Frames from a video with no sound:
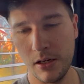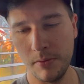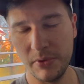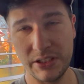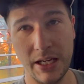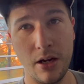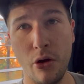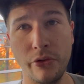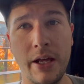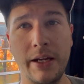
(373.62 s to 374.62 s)
He's got an
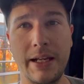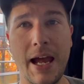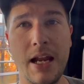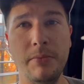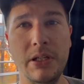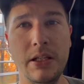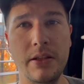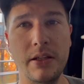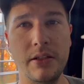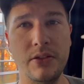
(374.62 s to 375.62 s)
online academy
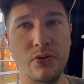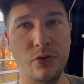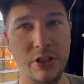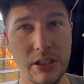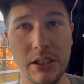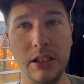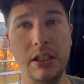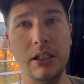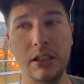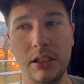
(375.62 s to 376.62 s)
that is
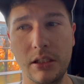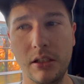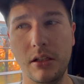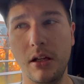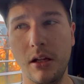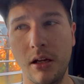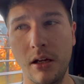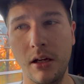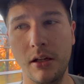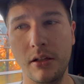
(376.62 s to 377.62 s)
really
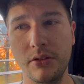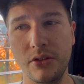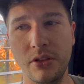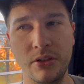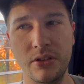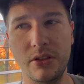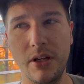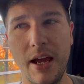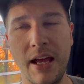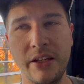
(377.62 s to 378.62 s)
just
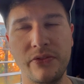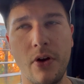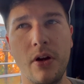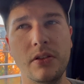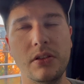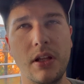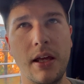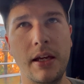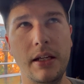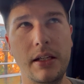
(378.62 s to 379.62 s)
as far as
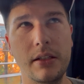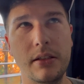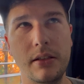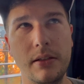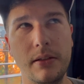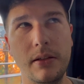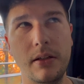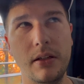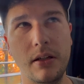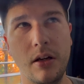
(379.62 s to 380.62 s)
like
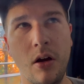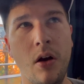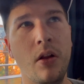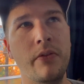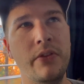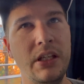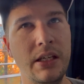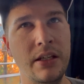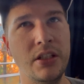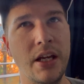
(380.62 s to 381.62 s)
all of the
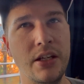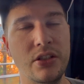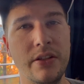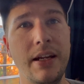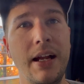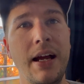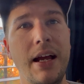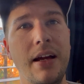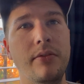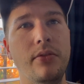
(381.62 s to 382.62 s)
education that I
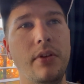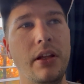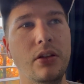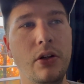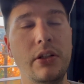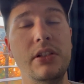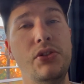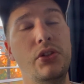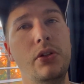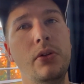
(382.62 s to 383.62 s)
have like looked
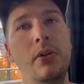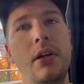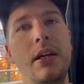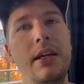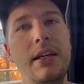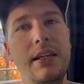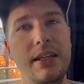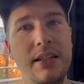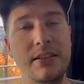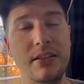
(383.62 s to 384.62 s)
into,
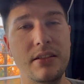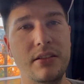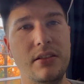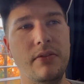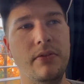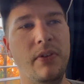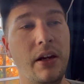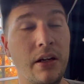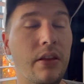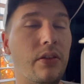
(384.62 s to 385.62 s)
his is
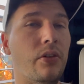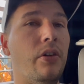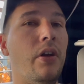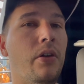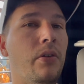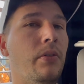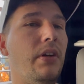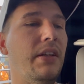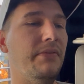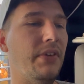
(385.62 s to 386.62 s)
very thorough
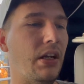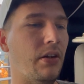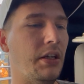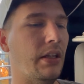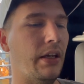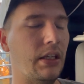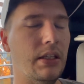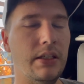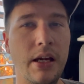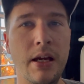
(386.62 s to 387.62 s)
and very like
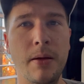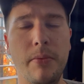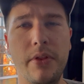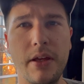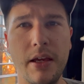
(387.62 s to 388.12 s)
in depth.